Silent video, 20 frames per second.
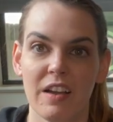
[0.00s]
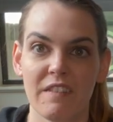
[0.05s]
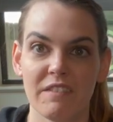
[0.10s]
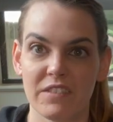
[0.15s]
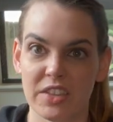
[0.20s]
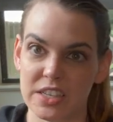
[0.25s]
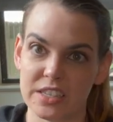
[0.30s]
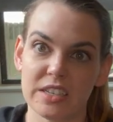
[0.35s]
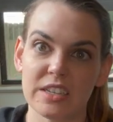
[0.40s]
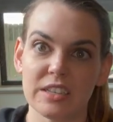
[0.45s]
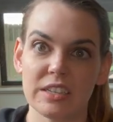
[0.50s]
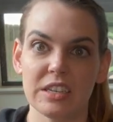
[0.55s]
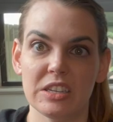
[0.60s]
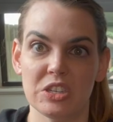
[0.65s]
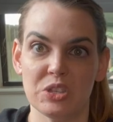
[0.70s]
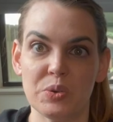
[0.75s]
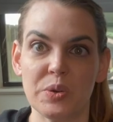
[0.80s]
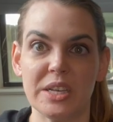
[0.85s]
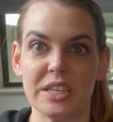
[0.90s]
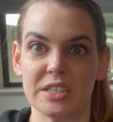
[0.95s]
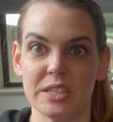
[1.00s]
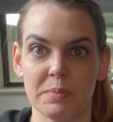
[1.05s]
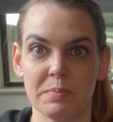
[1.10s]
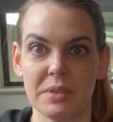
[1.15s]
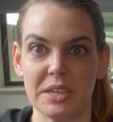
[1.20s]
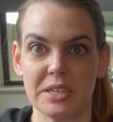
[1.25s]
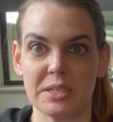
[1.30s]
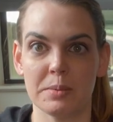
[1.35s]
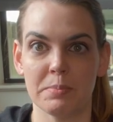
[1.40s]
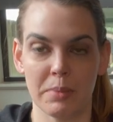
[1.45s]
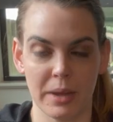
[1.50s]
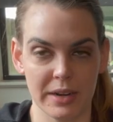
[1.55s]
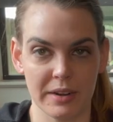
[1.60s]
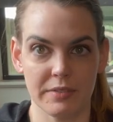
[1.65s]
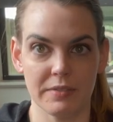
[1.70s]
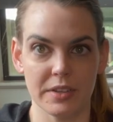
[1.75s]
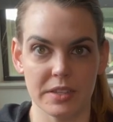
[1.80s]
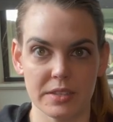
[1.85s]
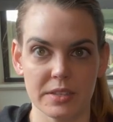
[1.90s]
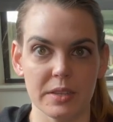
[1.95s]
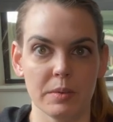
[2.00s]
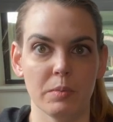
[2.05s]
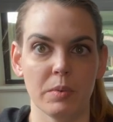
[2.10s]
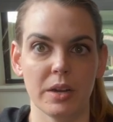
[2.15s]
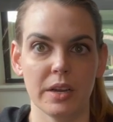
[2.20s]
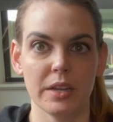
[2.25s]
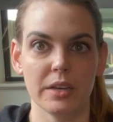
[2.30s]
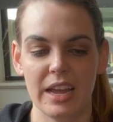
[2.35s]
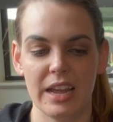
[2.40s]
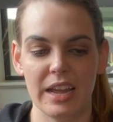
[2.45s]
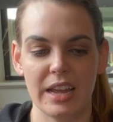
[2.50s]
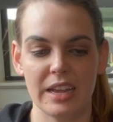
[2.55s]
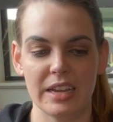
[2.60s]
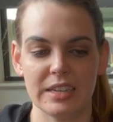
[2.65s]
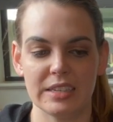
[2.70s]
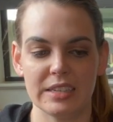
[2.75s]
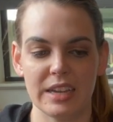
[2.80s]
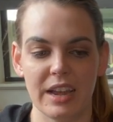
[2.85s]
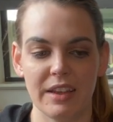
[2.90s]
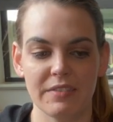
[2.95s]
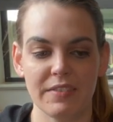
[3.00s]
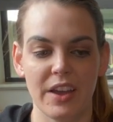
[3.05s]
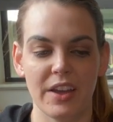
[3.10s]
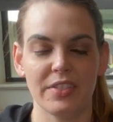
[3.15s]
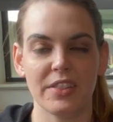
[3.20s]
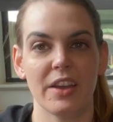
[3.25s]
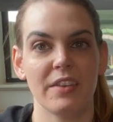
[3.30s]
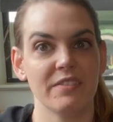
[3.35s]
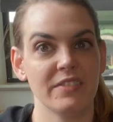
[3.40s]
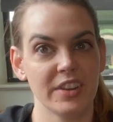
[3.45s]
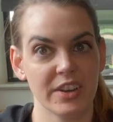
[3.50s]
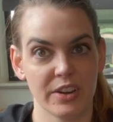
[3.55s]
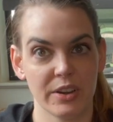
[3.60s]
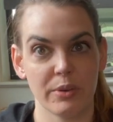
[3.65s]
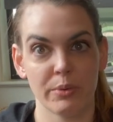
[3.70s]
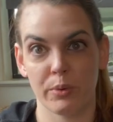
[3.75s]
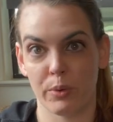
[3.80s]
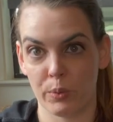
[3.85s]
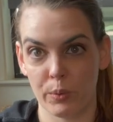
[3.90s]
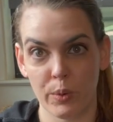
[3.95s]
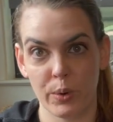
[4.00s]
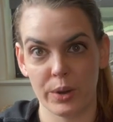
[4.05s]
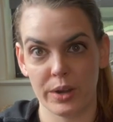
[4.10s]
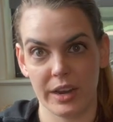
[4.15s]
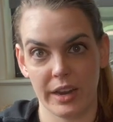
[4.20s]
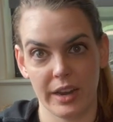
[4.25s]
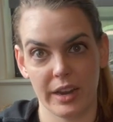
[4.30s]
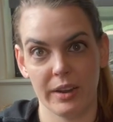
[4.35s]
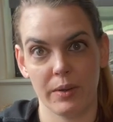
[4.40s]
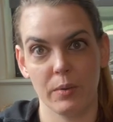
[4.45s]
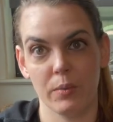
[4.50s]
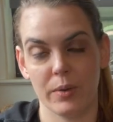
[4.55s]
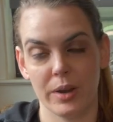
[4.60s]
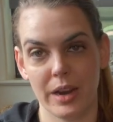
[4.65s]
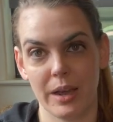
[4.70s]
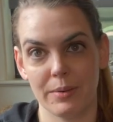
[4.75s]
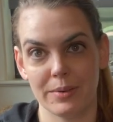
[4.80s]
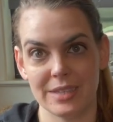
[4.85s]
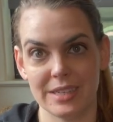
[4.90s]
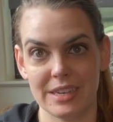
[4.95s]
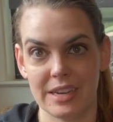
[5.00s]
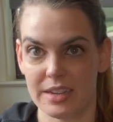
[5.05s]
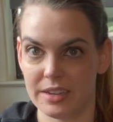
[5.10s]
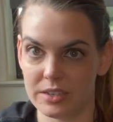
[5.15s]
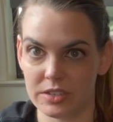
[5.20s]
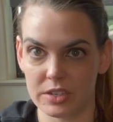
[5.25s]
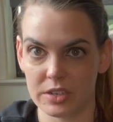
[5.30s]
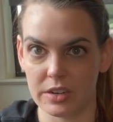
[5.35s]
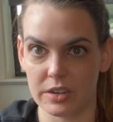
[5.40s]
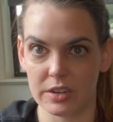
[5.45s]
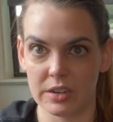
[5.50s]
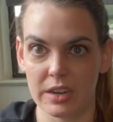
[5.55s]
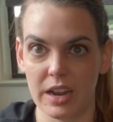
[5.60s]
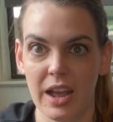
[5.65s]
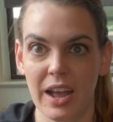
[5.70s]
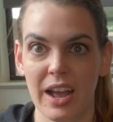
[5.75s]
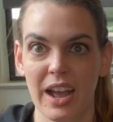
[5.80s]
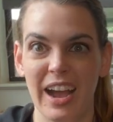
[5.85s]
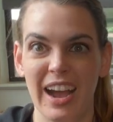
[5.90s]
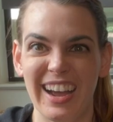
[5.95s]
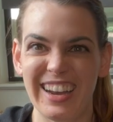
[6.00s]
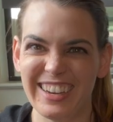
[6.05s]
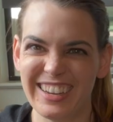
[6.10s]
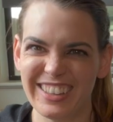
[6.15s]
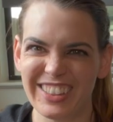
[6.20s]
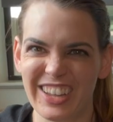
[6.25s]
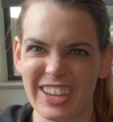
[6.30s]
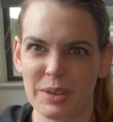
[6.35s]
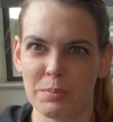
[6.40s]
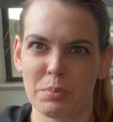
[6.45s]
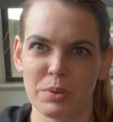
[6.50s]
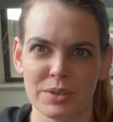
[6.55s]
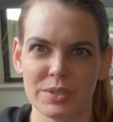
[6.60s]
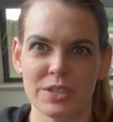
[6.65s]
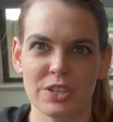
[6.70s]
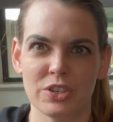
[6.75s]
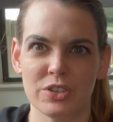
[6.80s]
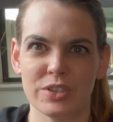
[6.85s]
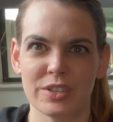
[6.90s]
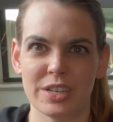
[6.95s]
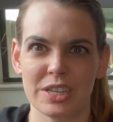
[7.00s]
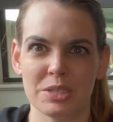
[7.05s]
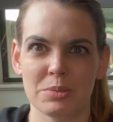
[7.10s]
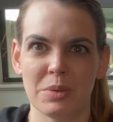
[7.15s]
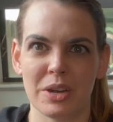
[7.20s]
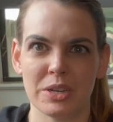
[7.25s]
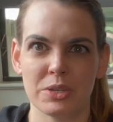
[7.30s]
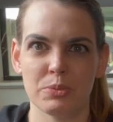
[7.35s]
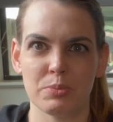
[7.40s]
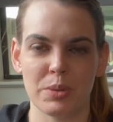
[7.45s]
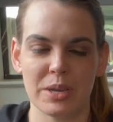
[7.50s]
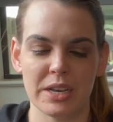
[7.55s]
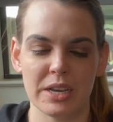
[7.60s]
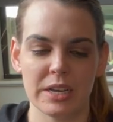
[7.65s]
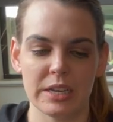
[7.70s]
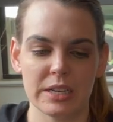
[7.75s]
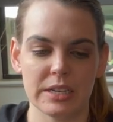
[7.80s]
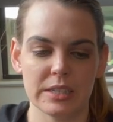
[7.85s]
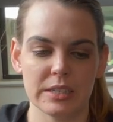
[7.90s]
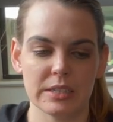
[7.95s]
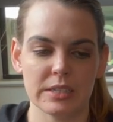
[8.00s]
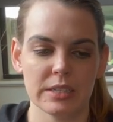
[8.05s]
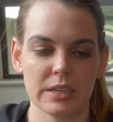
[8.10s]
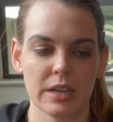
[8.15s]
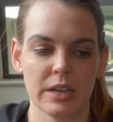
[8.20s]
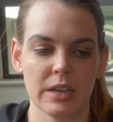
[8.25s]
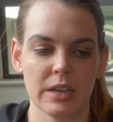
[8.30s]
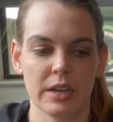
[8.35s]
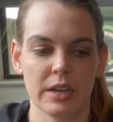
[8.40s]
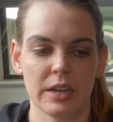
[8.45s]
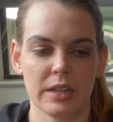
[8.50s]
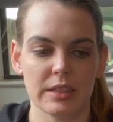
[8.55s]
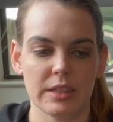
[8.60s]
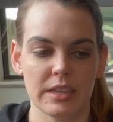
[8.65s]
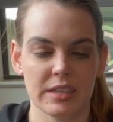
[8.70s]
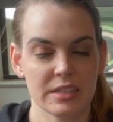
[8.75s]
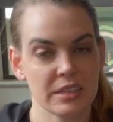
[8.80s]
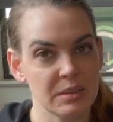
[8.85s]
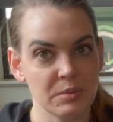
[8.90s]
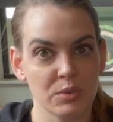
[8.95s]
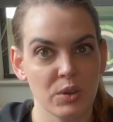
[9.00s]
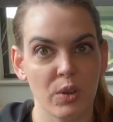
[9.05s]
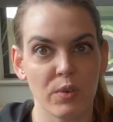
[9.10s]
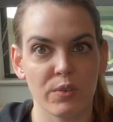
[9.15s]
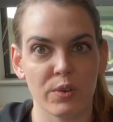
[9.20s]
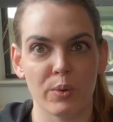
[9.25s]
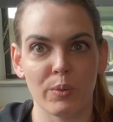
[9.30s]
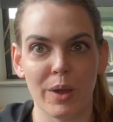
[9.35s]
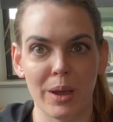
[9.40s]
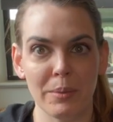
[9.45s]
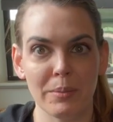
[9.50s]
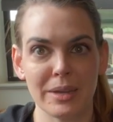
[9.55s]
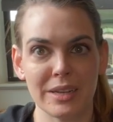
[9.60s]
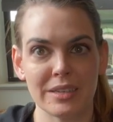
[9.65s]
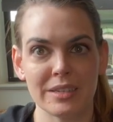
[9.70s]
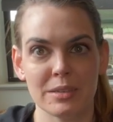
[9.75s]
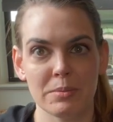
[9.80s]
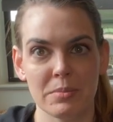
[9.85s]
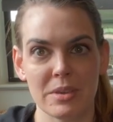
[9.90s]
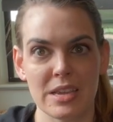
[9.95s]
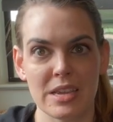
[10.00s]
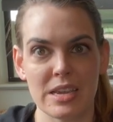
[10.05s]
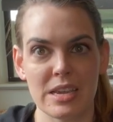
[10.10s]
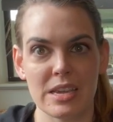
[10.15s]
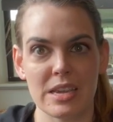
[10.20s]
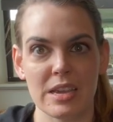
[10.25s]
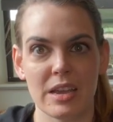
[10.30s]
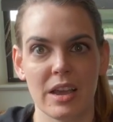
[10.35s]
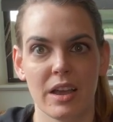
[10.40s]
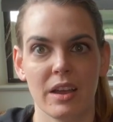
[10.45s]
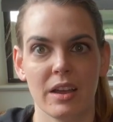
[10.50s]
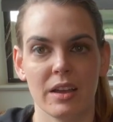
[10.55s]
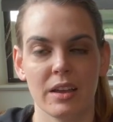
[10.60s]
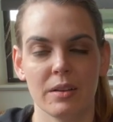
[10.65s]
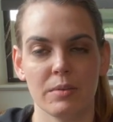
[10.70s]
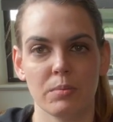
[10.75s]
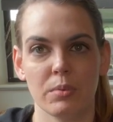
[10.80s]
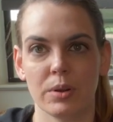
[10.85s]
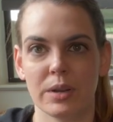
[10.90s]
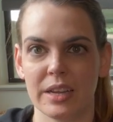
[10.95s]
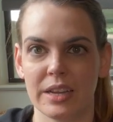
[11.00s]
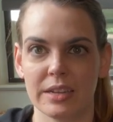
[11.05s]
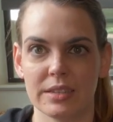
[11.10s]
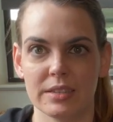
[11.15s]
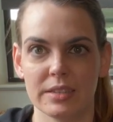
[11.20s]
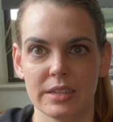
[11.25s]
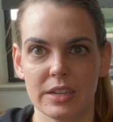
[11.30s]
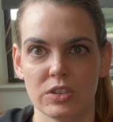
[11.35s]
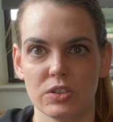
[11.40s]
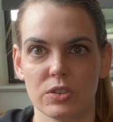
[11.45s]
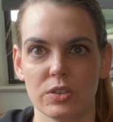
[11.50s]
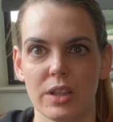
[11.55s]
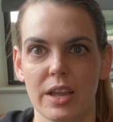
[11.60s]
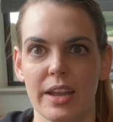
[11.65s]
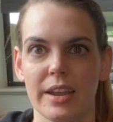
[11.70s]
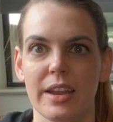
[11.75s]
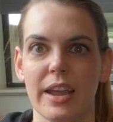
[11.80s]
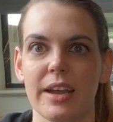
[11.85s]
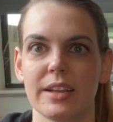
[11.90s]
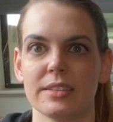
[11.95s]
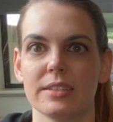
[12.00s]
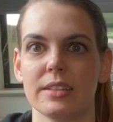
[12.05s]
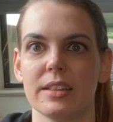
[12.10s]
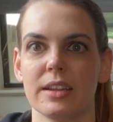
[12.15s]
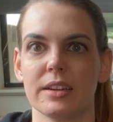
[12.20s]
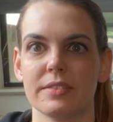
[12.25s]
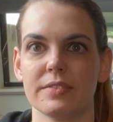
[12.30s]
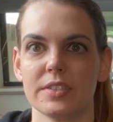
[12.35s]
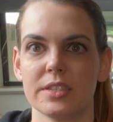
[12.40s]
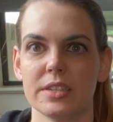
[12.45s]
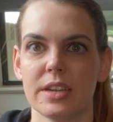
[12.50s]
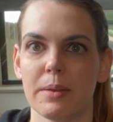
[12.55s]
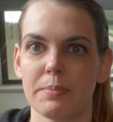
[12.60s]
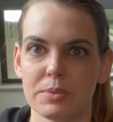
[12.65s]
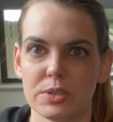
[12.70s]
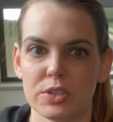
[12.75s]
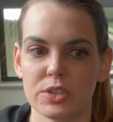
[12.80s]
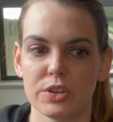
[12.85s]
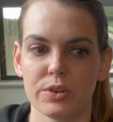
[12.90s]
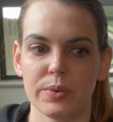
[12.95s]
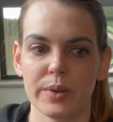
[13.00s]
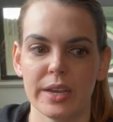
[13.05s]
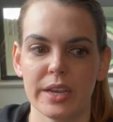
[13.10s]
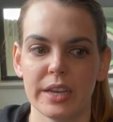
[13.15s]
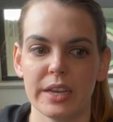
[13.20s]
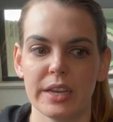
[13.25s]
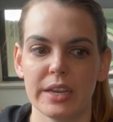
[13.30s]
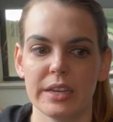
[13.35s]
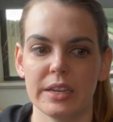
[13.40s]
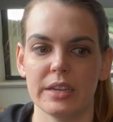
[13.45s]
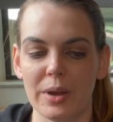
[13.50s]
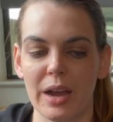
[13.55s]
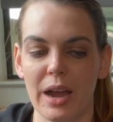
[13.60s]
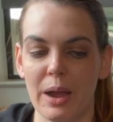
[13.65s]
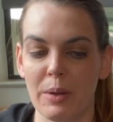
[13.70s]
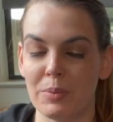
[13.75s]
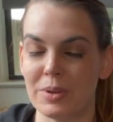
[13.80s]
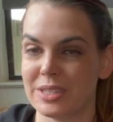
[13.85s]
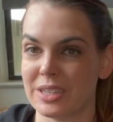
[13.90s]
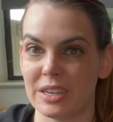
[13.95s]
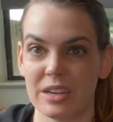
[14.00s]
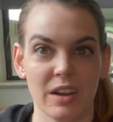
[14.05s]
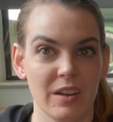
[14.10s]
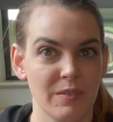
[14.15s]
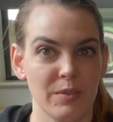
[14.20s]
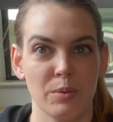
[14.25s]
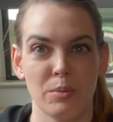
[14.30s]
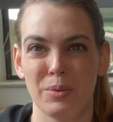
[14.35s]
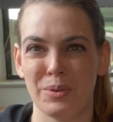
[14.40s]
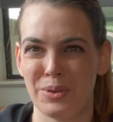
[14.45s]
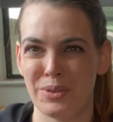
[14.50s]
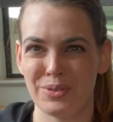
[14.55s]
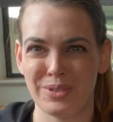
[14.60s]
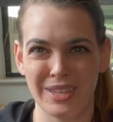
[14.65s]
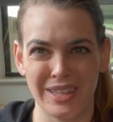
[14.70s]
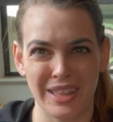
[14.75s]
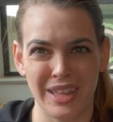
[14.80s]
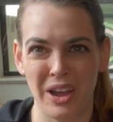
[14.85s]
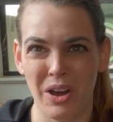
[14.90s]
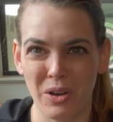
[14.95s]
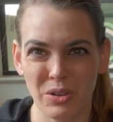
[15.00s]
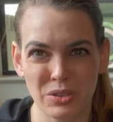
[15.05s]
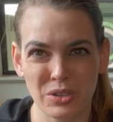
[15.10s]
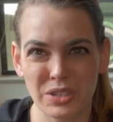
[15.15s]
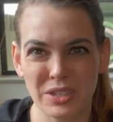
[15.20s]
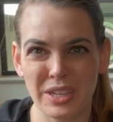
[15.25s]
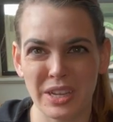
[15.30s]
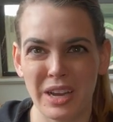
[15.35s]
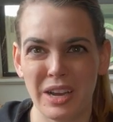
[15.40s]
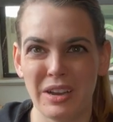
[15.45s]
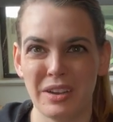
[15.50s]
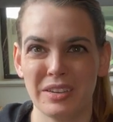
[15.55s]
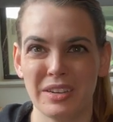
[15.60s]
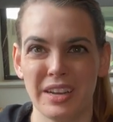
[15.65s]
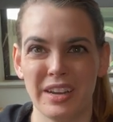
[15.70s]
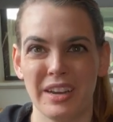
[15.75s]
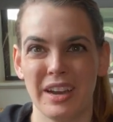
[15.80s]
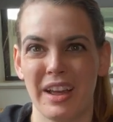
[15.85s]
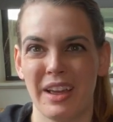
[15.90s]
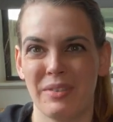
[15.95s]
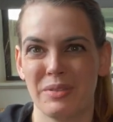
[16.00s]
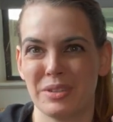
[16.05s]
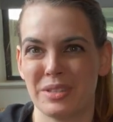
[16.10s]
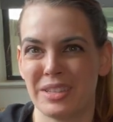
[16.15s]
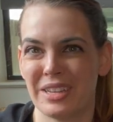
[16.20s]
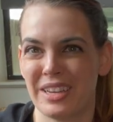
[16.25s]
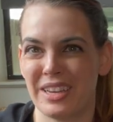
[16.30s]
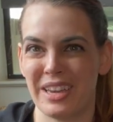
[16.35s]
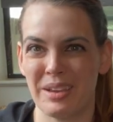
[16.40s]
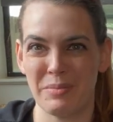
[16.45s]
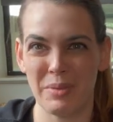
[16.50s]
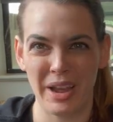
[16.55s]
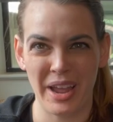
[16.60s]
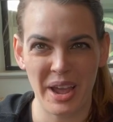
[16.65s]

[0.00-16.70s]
physically doing something to benefit someone. And I found that very rewarding. When I was an intern, I didn't like procedures as much because they seemed overwhelming to me. Putting in central line has a lot of steps to it. I wasn't comfortable using the ultrasound, and I was like, am I